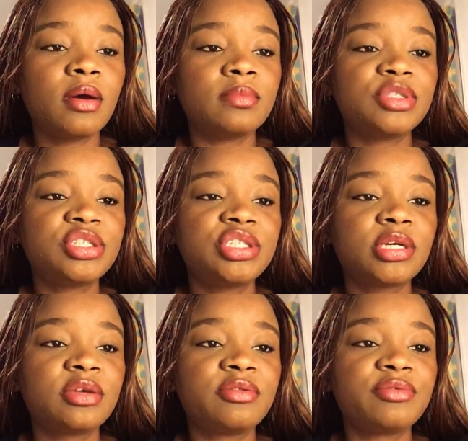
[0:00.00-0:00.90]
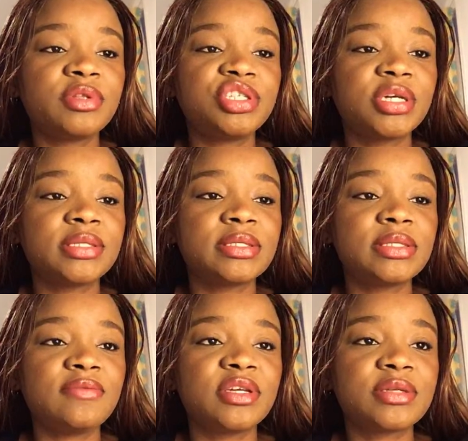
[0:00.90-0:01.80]
I'm just checking through the chat to
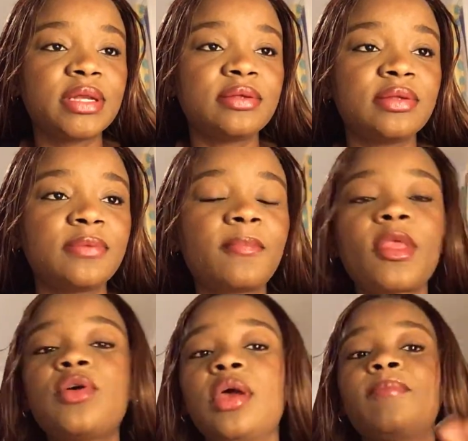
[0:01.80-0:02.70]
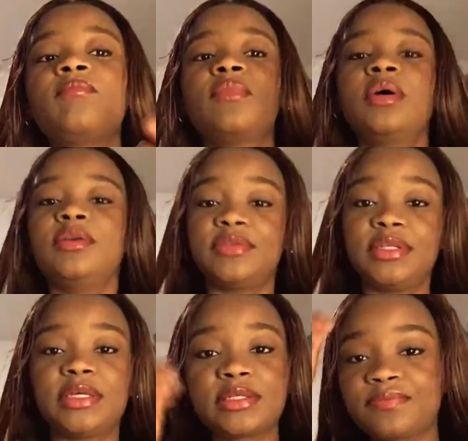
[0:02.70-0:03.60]
see if there's anything. Okay,
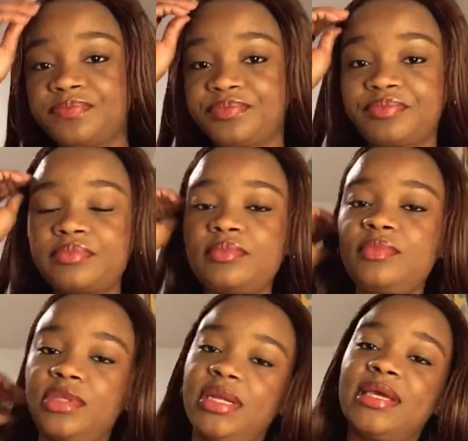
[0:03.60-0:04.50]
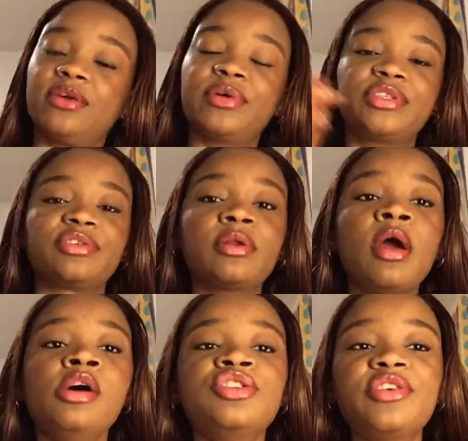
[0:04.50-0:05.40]
nothing yet. Like a question.
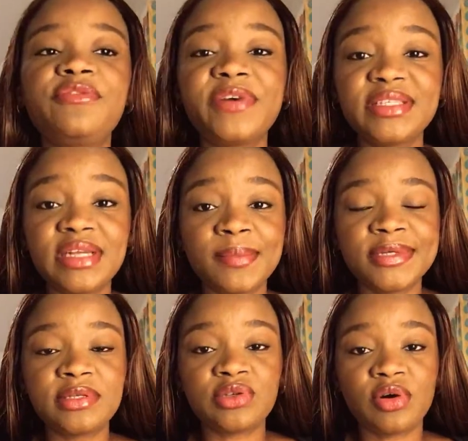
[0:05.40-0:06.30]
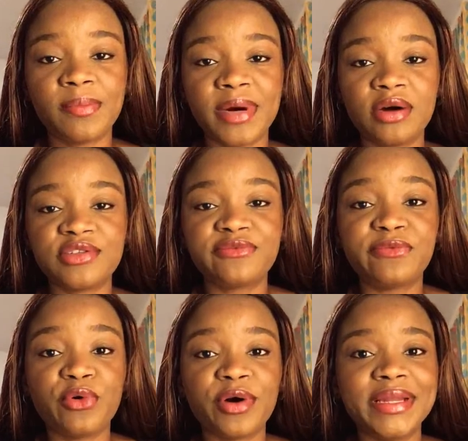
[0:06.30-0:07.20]
So the first thing I'm going to talk about
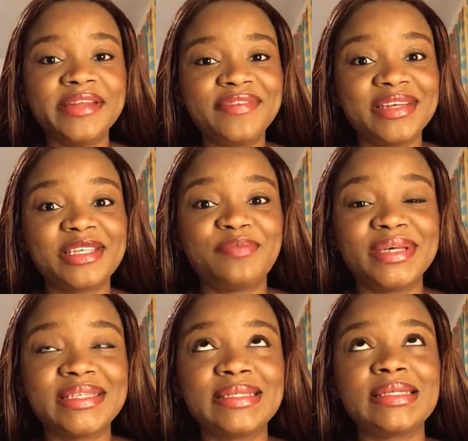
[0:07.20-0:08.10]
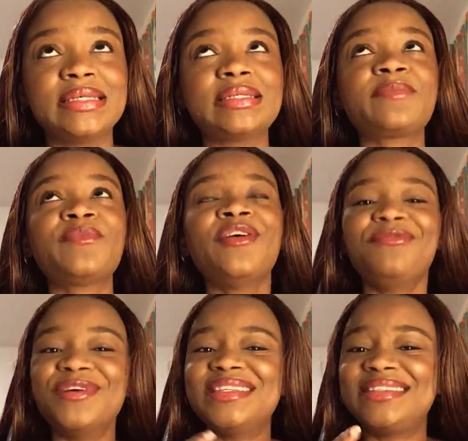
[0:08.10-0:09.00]
for living expenses is
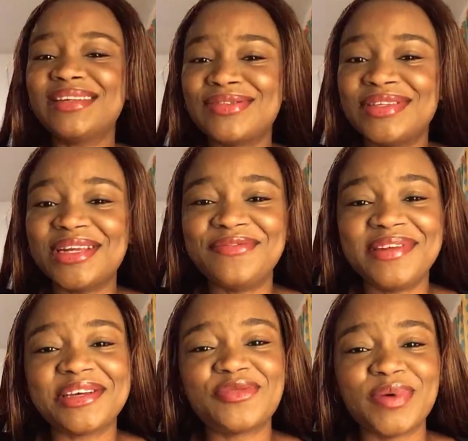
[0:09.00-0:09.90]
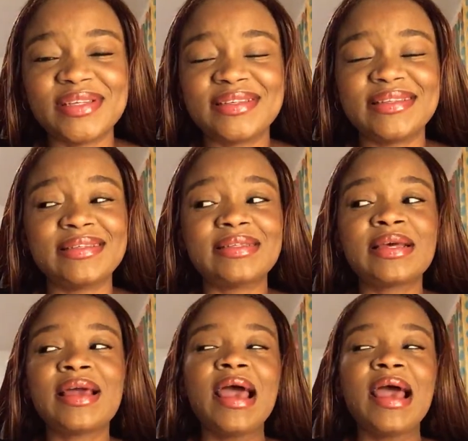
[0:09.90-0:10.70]
for the day-to-day living expenses.